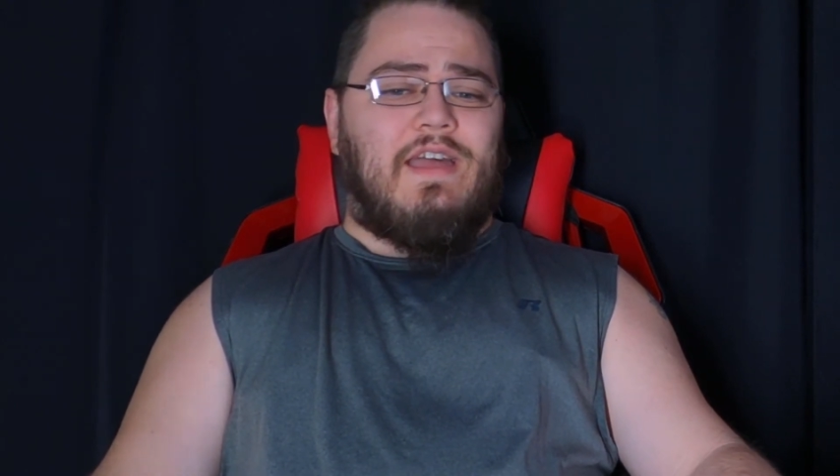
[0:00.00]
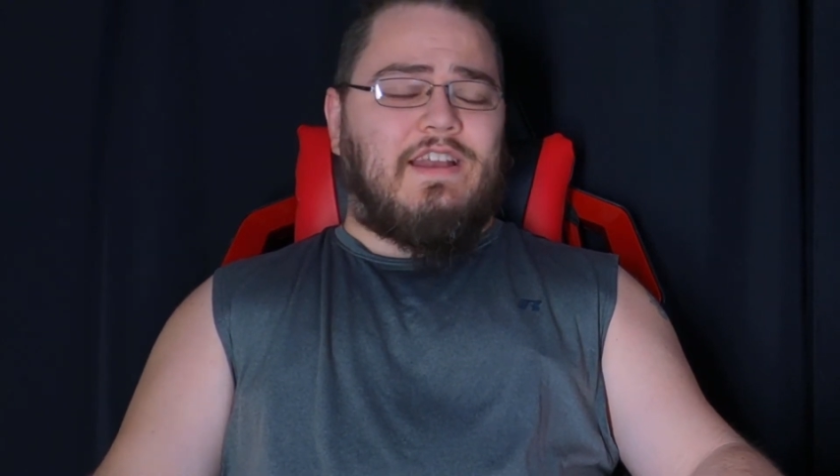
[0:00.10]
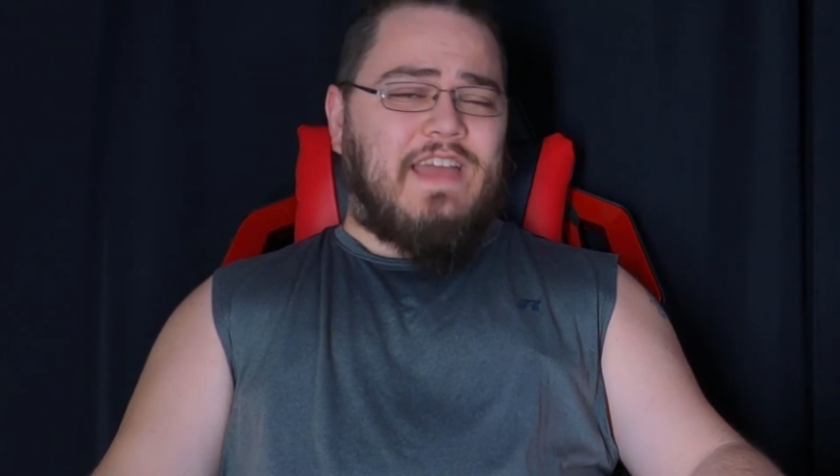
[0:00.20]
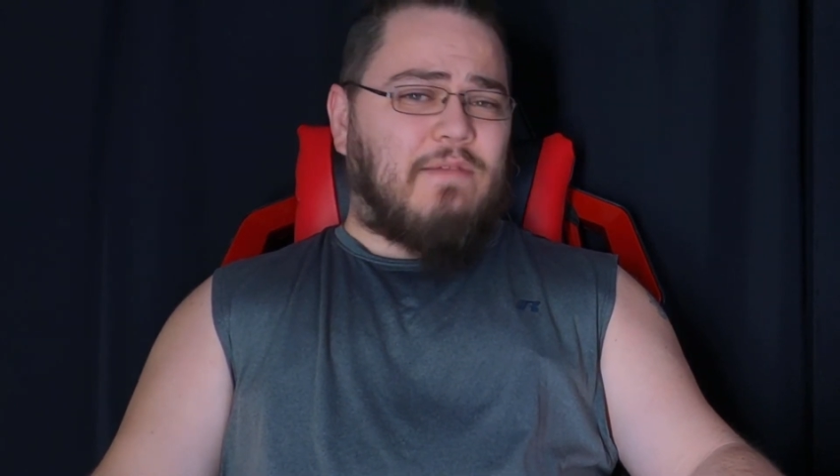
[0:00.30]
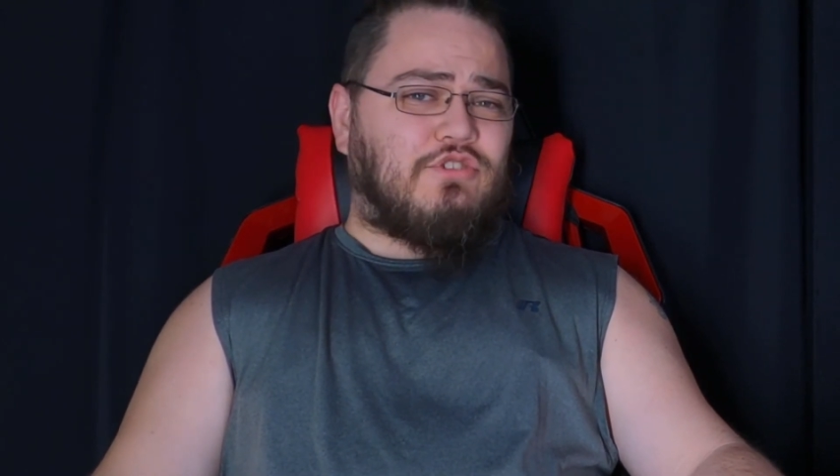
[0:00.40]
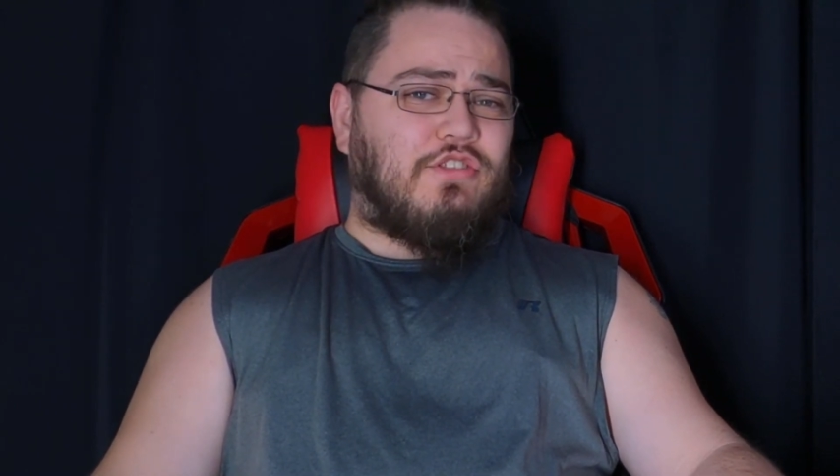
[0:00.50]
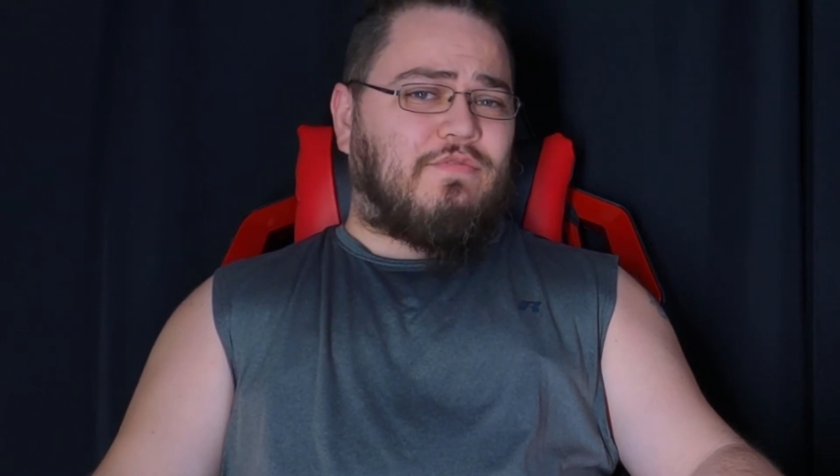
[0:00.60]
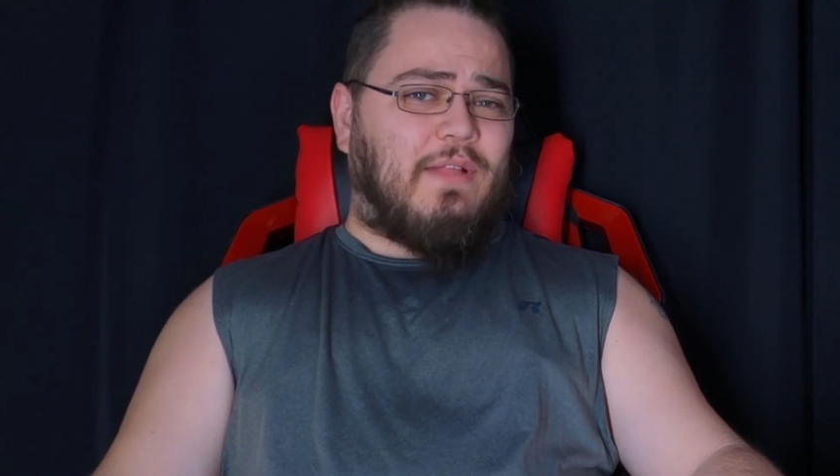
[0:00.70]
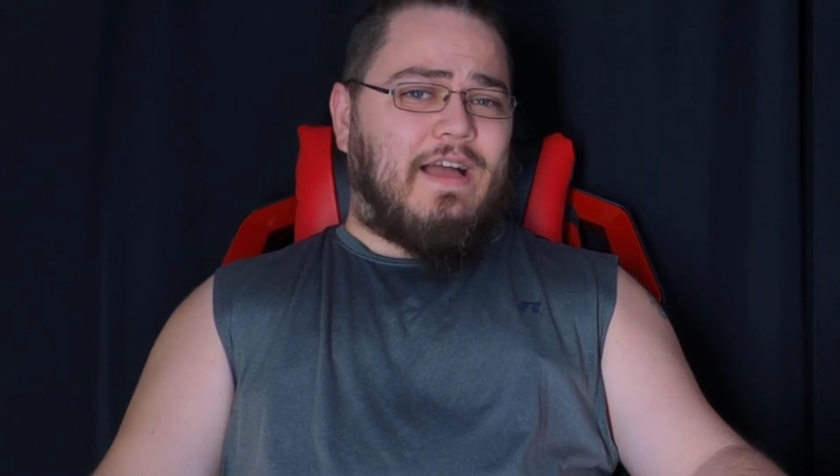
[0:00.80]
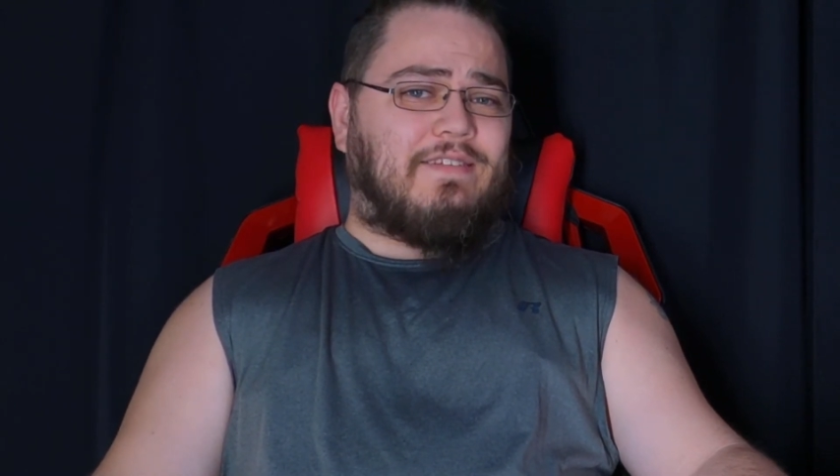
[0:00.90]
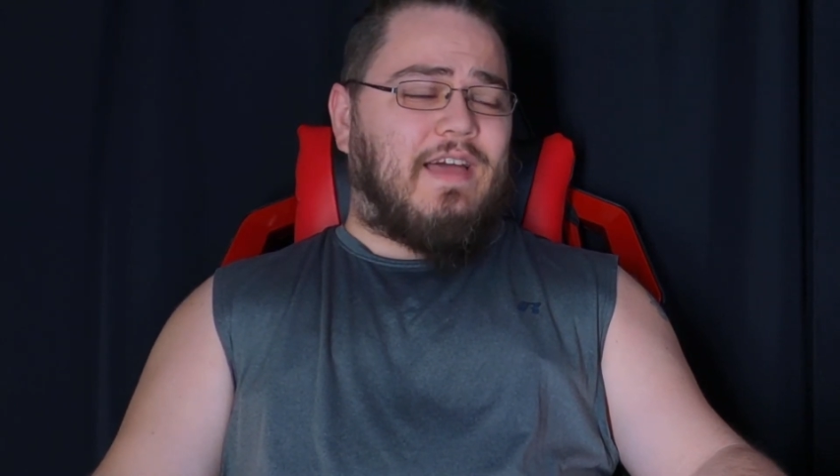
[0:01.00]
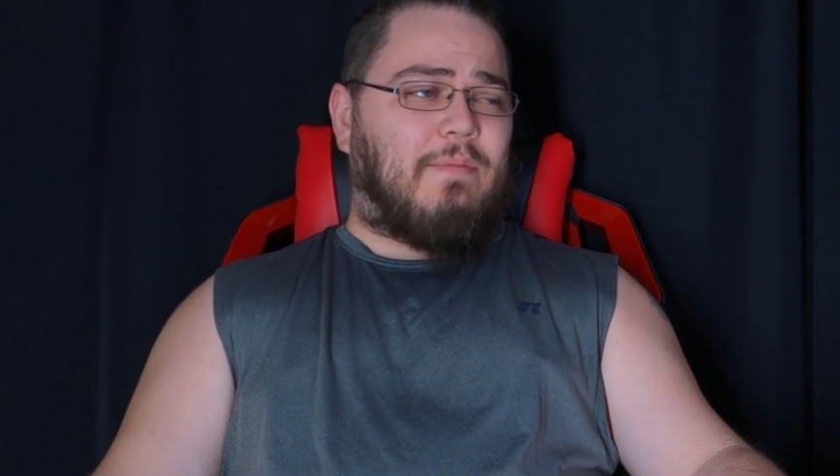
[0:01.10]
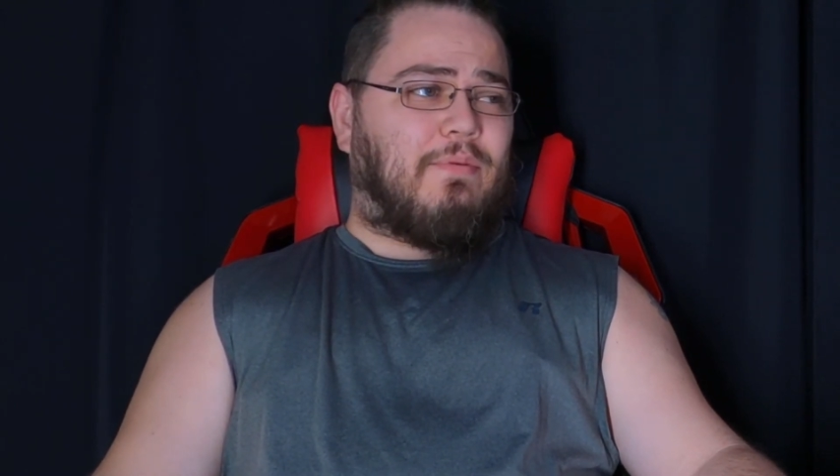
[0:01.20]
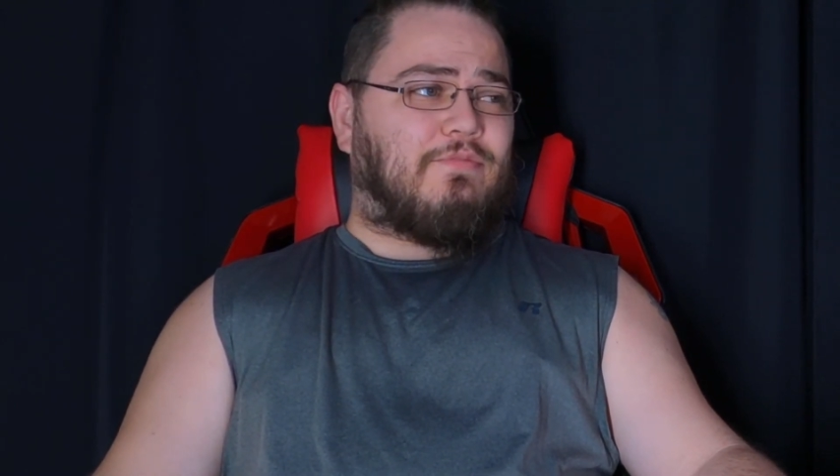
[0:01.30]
and capture the flag type